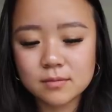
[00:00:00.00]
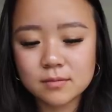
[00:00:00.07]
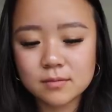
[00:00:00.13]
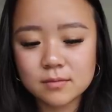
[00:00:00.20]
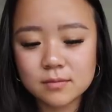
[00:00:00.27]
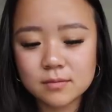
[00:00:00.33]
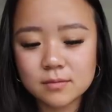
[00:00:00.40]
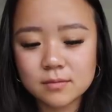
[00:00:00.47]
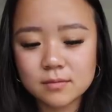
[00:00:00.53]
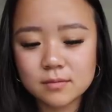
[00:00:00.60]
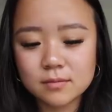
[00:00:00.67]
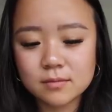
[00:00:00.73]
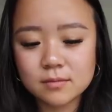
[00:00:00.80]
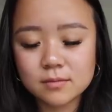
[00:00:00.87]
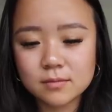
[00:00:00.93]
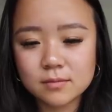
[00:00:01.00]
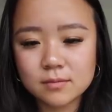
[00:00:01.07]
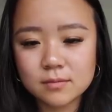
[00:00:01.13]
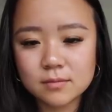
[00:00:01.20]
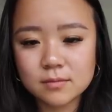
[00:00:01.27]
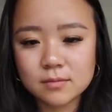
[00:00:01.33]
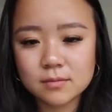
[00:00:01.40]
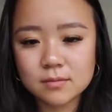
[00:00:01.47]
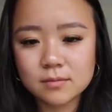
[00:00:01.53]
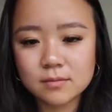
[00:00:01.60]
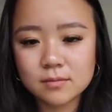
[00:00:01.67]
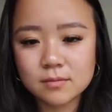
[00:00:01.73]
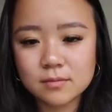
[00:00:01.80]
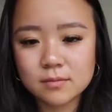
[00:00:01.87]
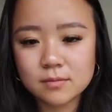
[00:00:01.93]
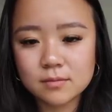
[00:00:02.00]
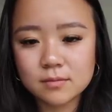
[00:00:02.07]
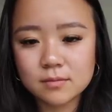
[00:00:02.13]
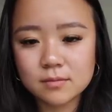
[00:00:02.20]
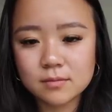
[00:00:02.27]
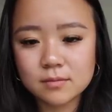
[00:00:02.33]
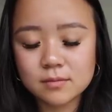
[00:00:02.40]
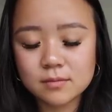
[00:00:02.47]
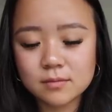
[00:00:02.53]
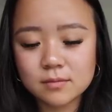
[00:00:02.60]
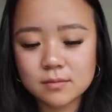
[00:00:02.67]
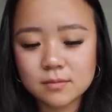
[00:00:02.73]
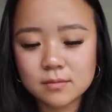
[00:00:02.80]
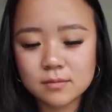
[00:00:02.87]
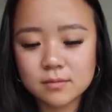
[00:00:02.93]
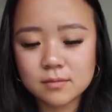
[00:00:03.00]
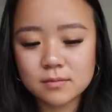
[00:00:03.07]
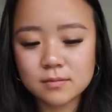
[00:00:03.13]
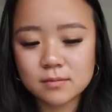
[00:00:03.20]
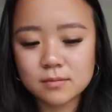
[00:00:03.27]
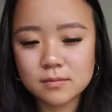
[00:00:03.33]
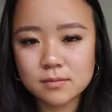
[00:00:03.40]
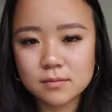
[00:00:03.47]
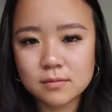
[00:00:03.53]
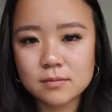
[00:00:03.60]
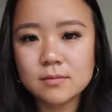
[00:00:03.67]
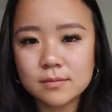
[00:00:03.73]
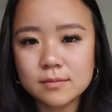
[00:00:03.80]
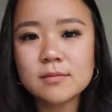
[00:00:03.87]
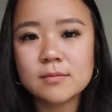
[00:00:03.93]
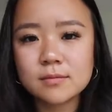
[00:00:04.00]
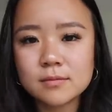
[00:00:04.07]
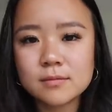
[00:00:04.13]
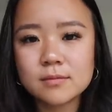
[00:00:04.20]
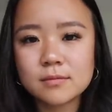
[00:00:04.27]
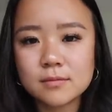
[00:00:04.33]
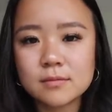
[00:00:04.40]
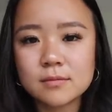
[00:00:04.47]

(silent)